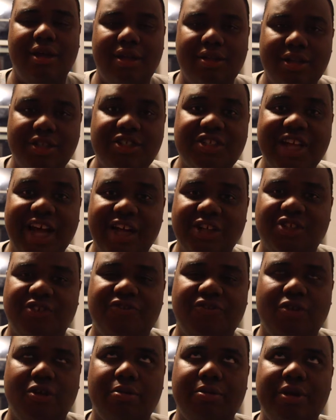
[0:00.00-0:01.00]
nostalgia
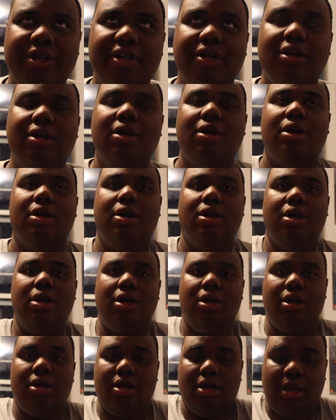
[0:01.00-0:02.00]
for me,
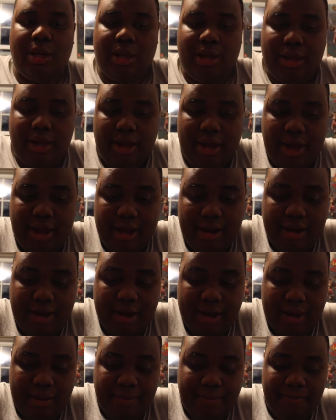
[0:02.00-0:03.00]

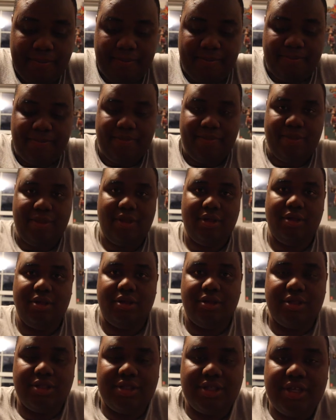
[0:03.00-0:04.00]
and
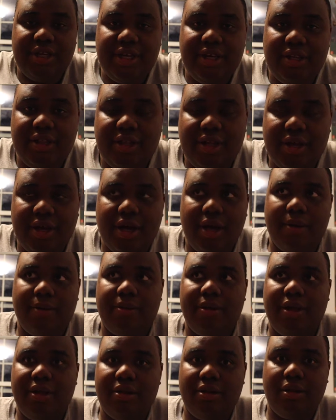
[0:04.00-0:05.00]
seeing the
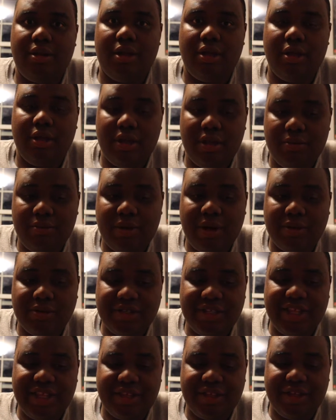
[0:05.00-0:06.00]
when I
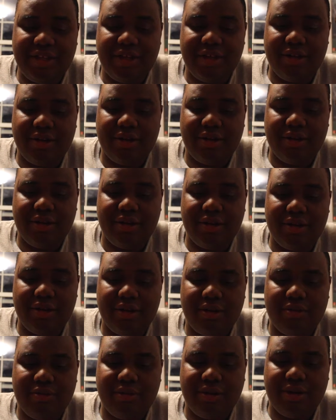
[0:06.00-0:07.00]
was in that theater,
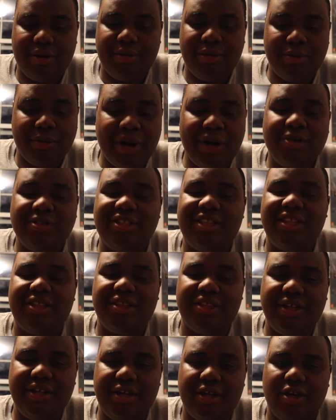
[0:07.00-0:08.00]
when I was in the
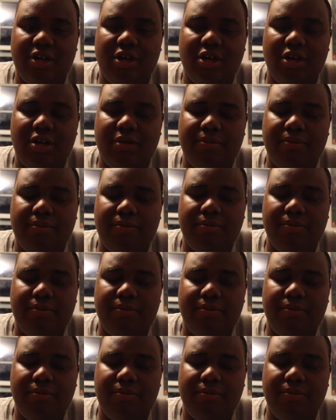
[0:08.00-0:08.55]
theater,